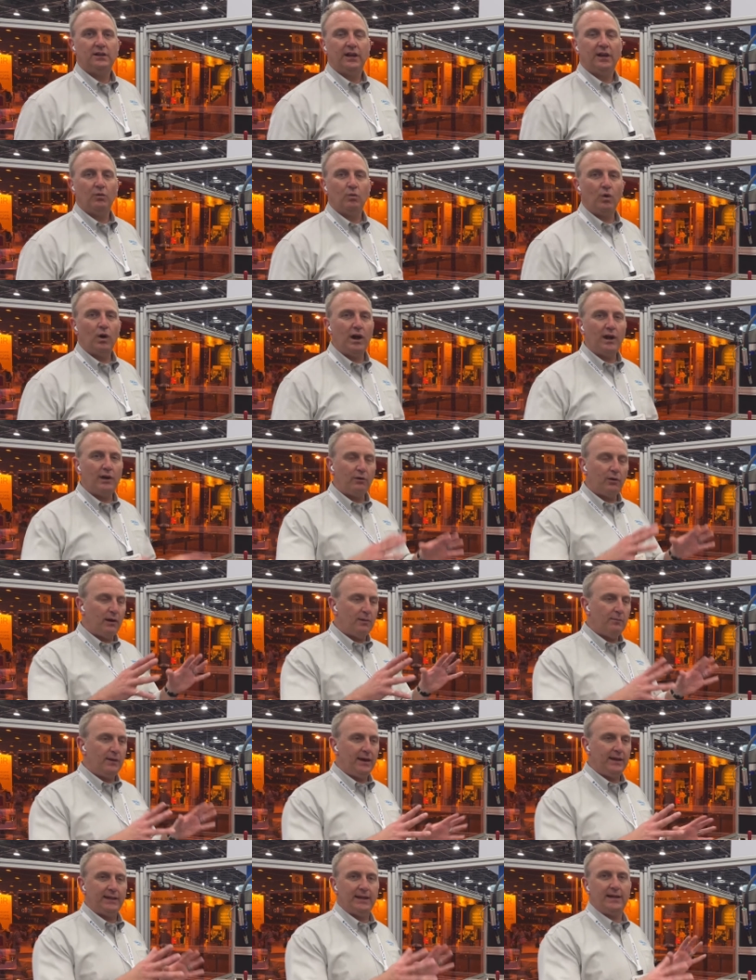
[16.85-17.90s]
And why do I
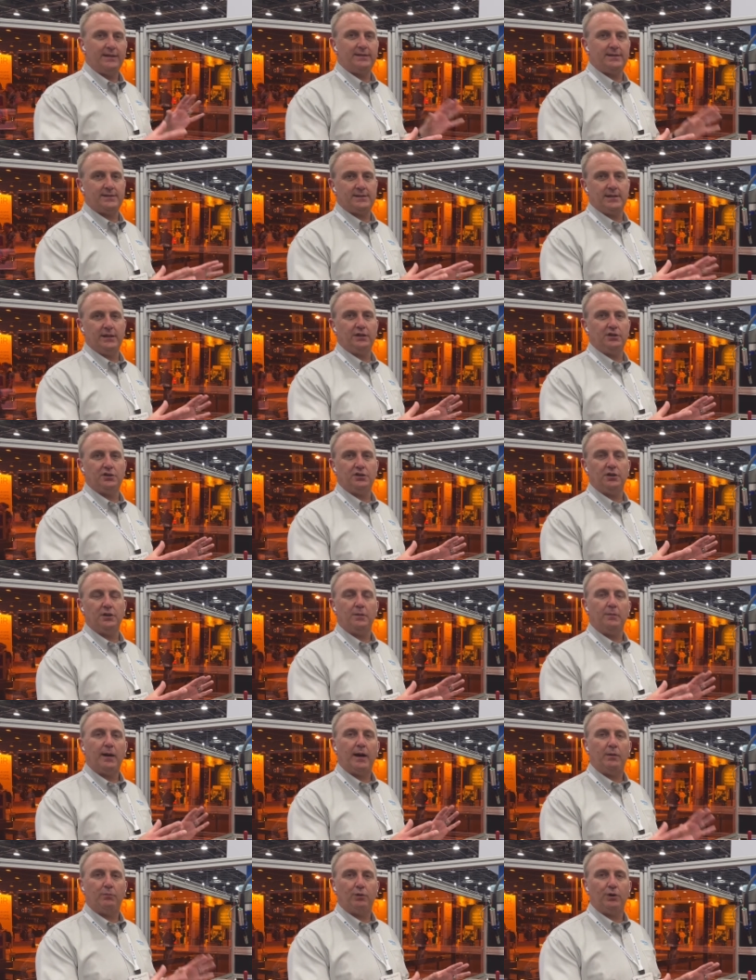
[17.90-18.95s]
make that distinction
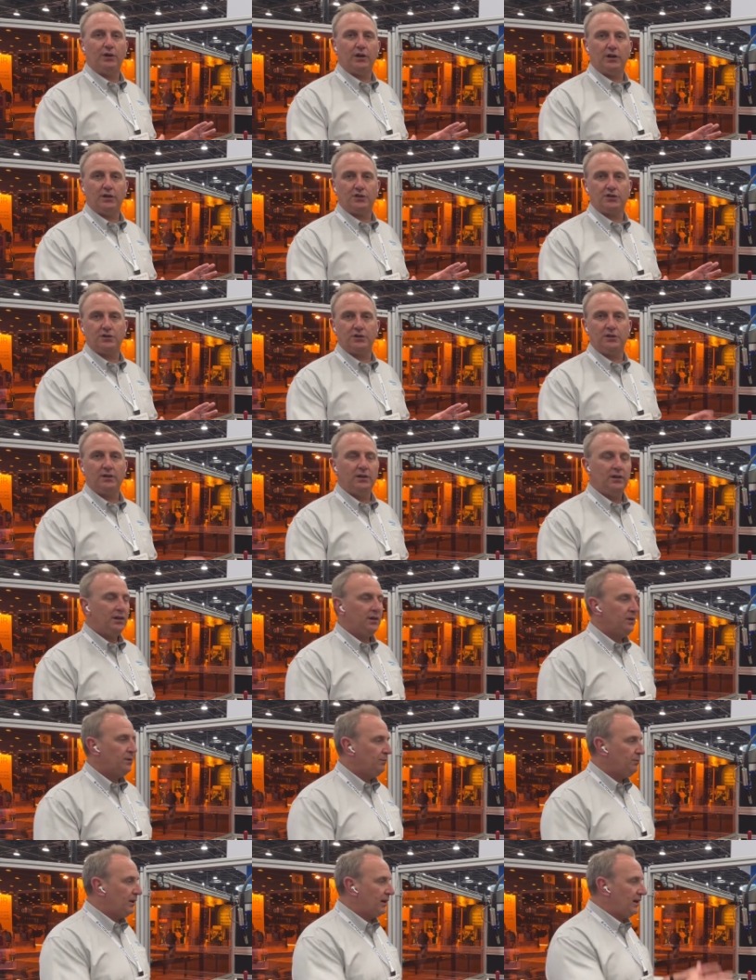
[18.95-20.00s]
about production?
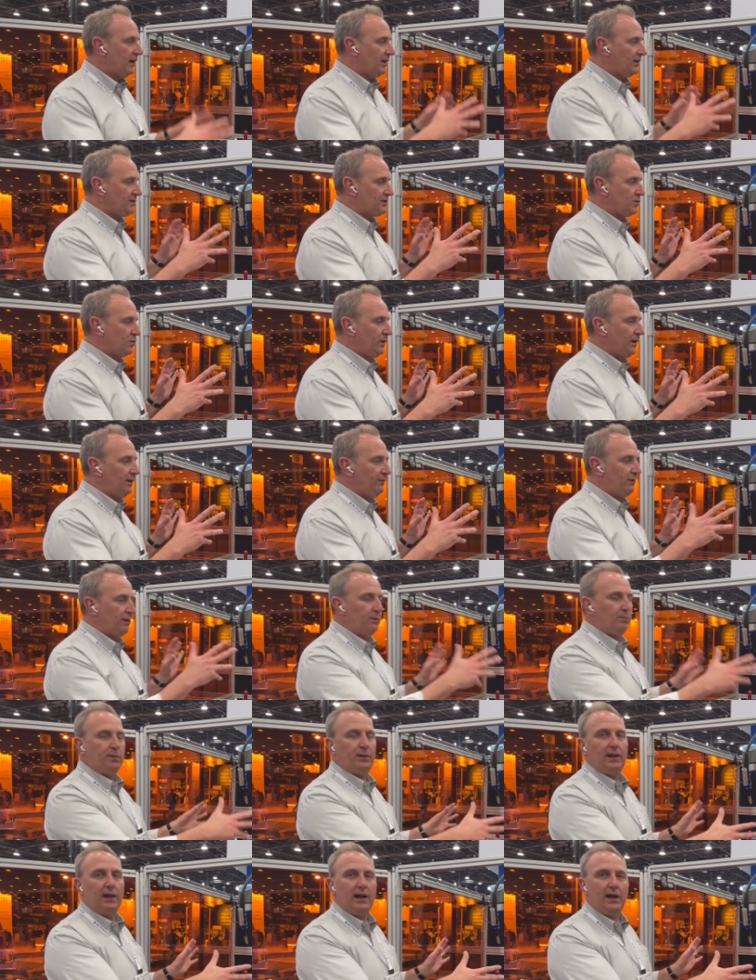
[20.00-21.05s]
Because we've
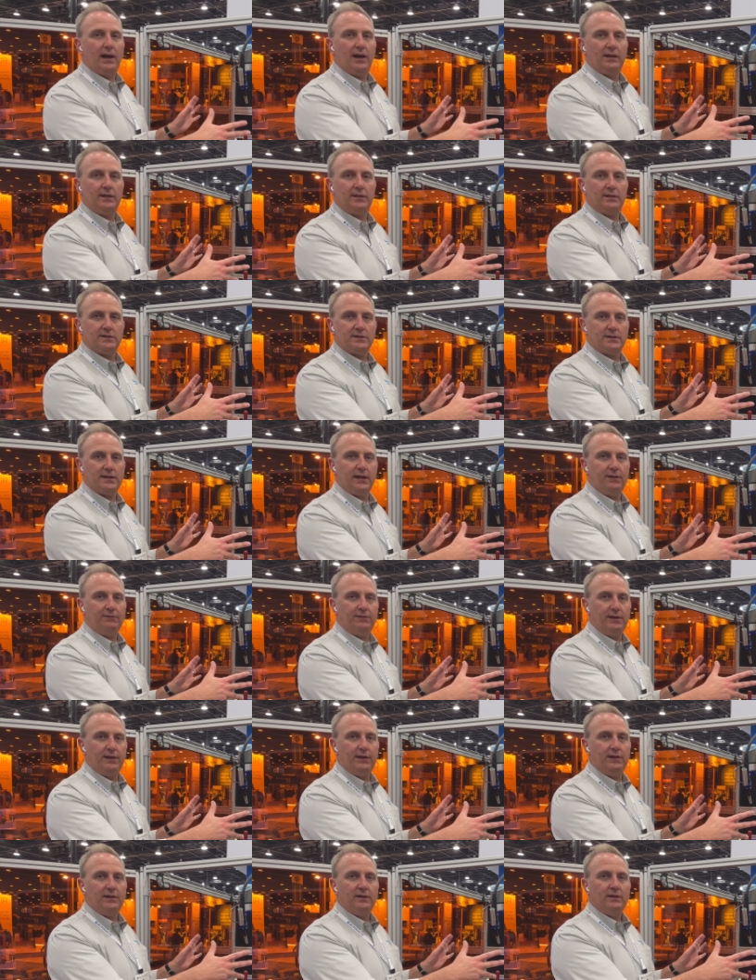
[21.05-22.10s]
applied the
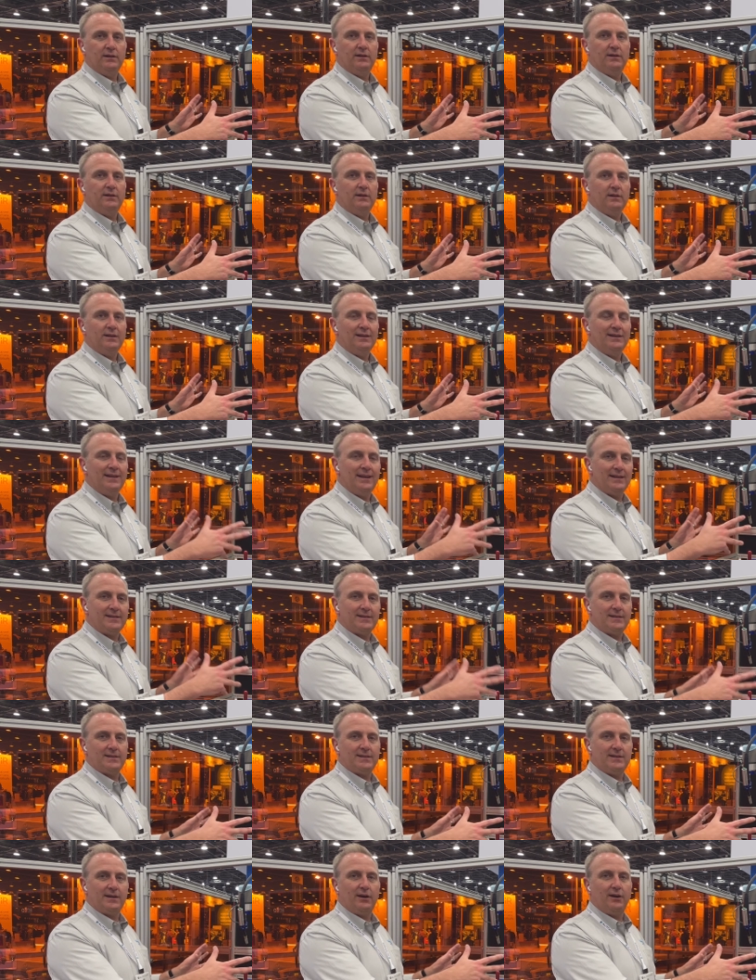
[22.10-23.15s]
safety
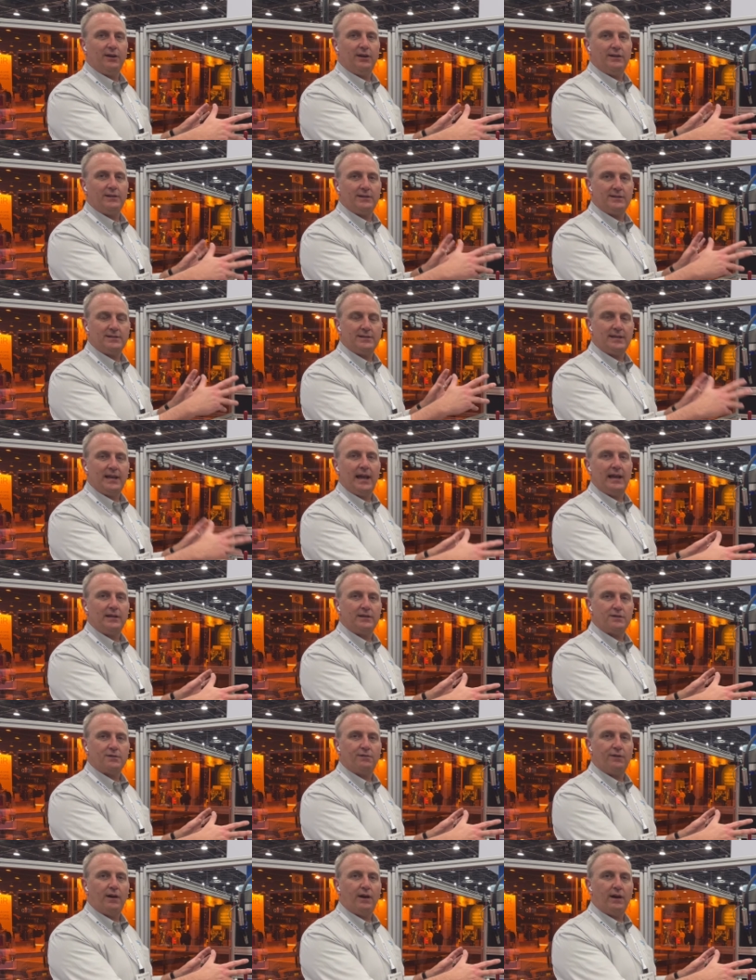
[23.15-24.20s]
necessary to
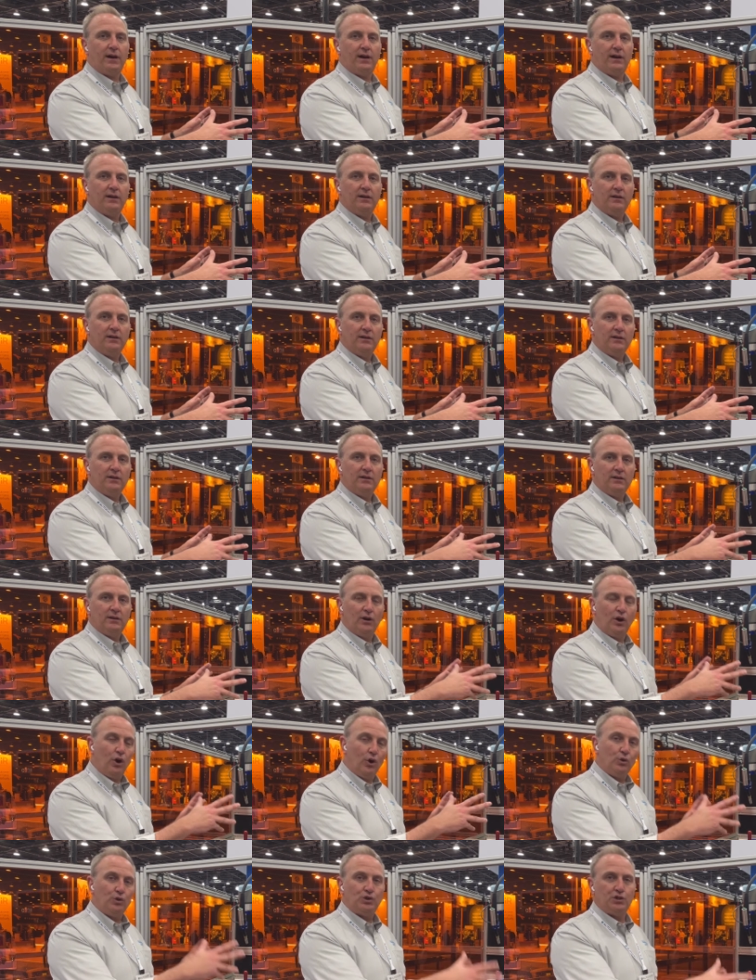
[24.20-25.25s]
satisfy
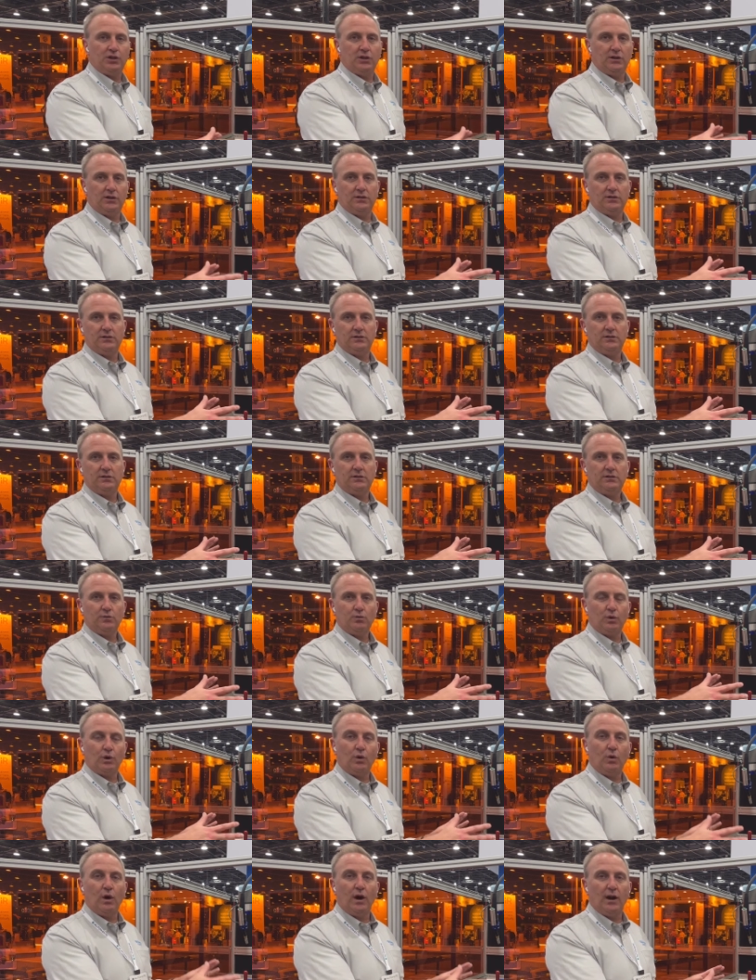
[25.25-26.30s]
OSHA
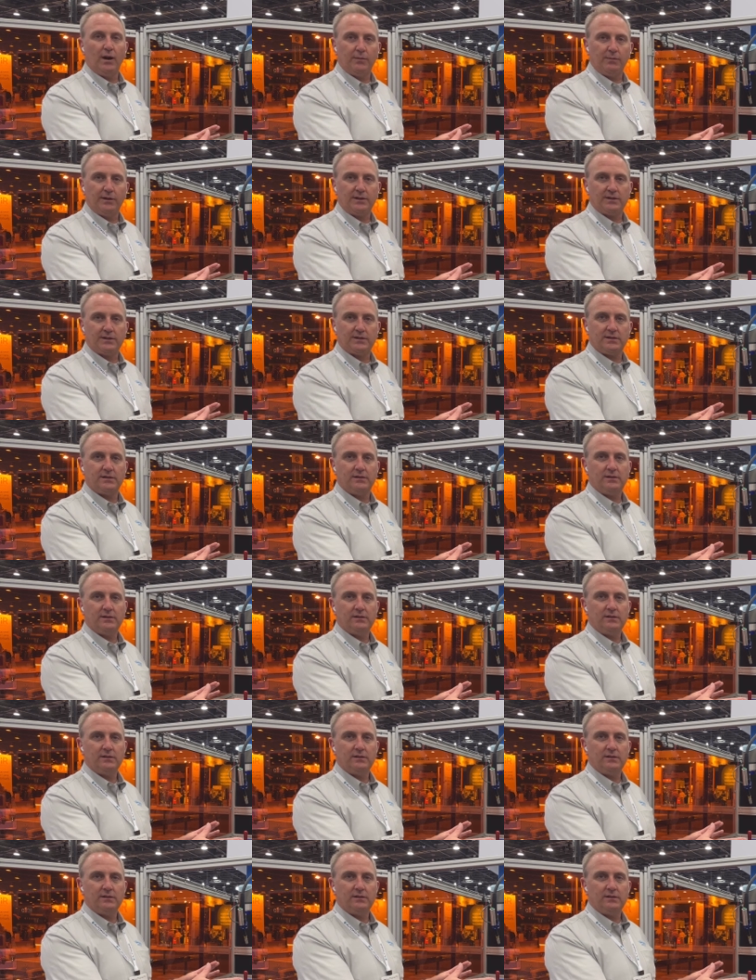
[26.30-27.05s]
requirements.